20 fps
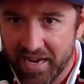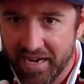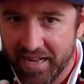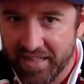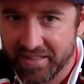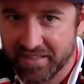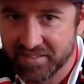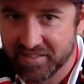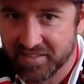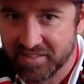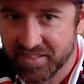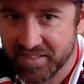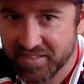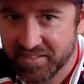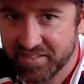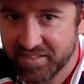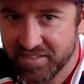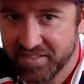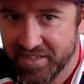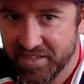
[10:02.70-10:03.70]
And at the
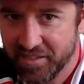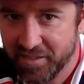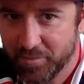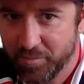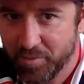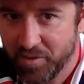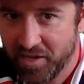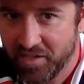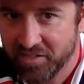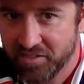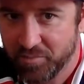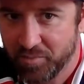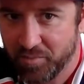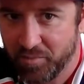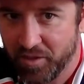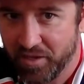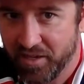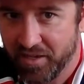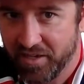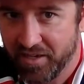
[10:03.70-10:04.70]
$60 price
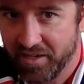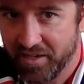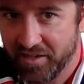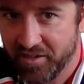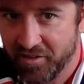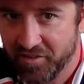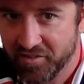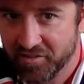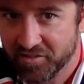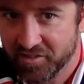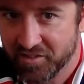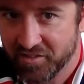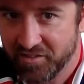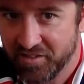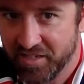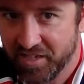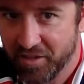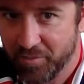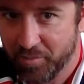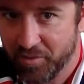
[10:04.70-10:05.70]
point, and I know there's a
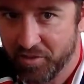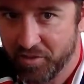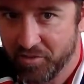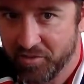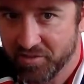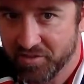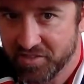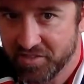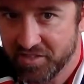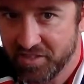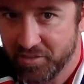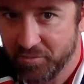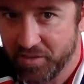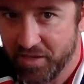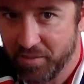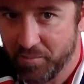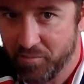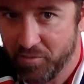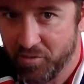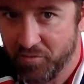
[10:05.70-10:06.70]
glare, but you can see
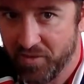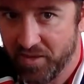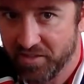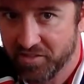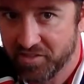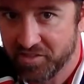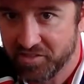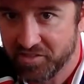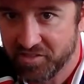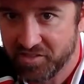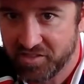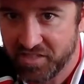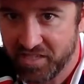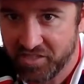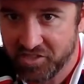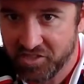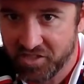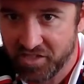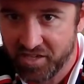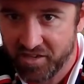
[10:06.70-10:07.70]
when I move it, it's just
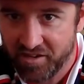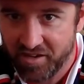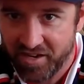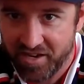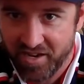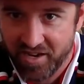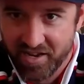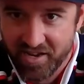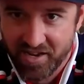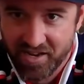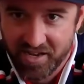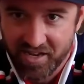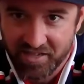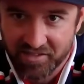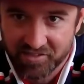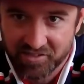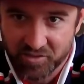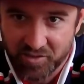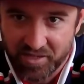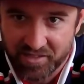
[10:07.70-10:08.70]
stationary.
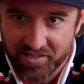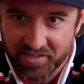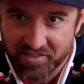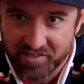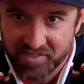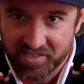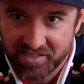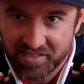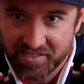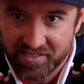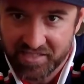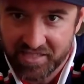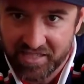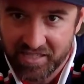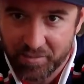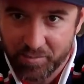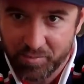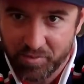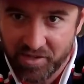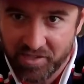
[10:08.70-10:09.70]
And so at the
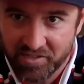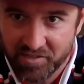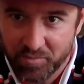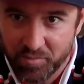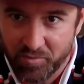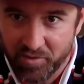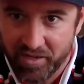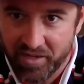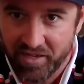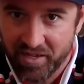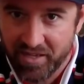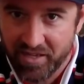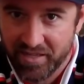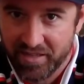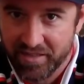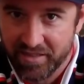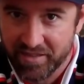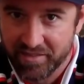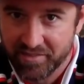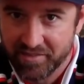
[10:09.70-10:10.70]
$60 price point,
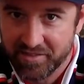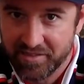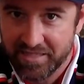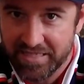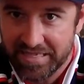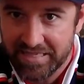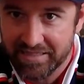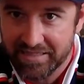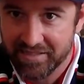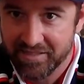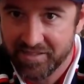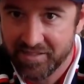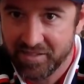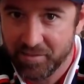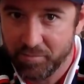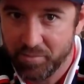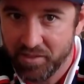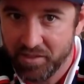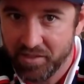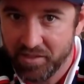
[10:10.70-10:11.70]
this tends
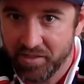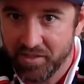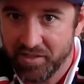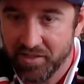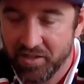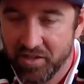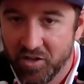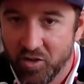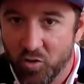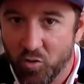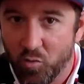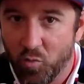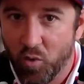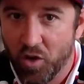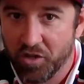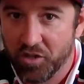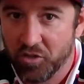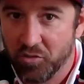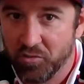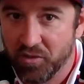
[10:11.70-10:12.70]
to be
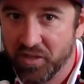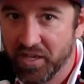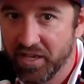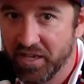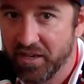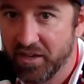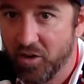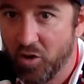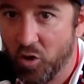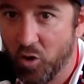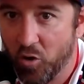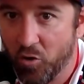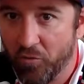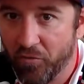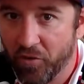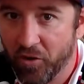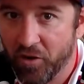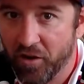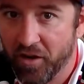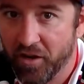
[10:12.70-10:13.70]
what you get
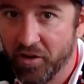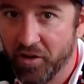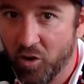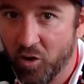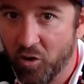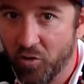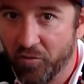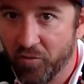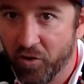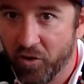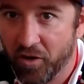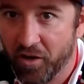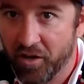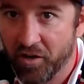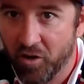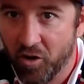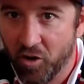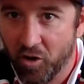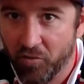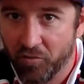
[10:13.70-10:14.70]
over and over
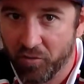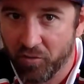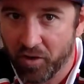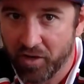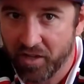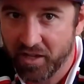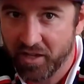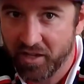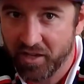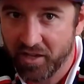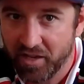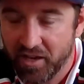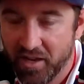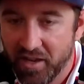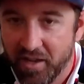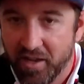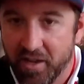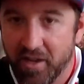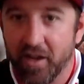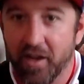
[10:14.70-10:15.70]
and over again.
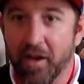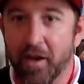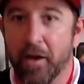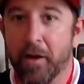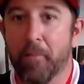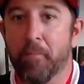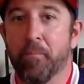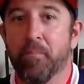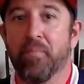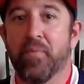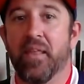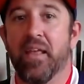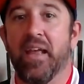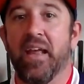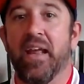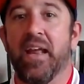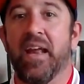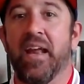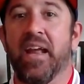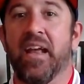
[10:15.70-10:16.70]

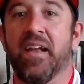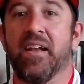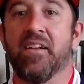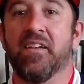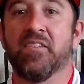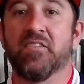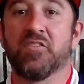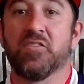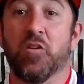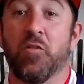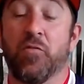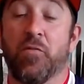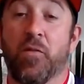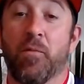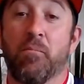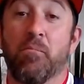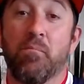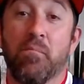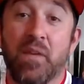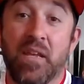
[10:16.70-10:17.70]
And so
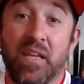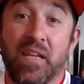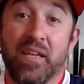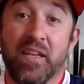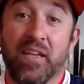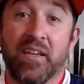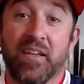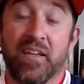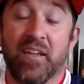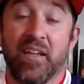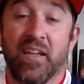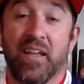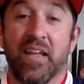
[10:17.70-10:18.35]
for me,